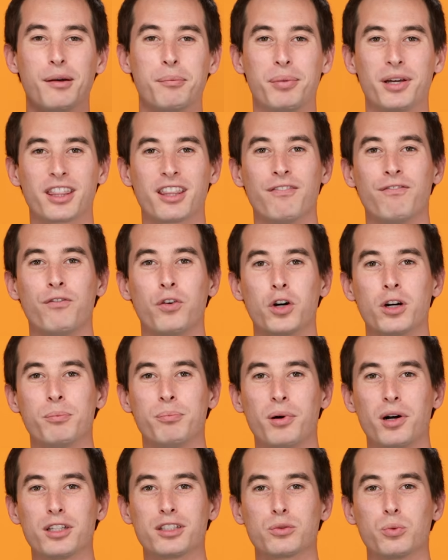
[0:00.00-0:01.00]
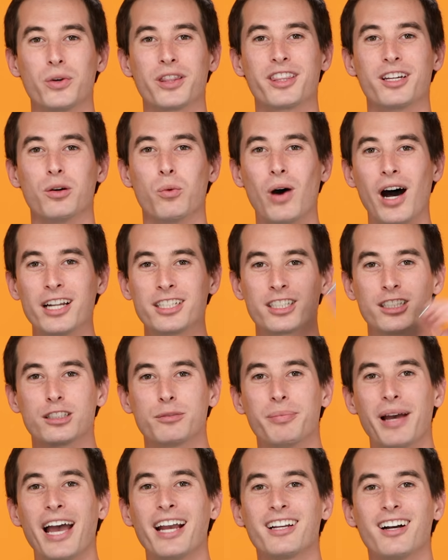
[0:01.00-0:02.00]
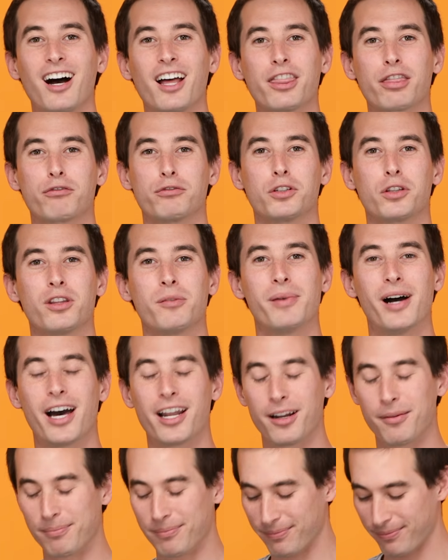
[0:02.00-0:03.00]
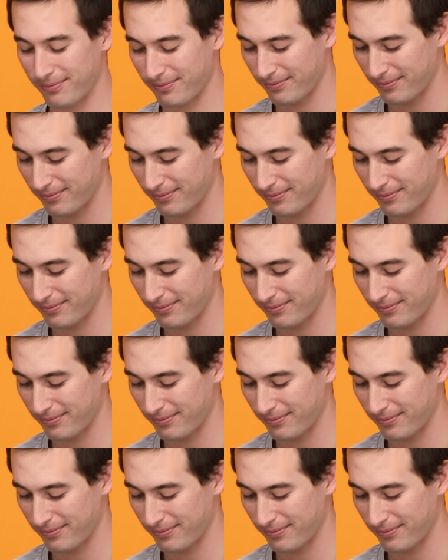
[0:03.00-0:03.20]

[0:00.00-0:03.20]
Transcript: put the 4 bolts with their washers back on through the bottom.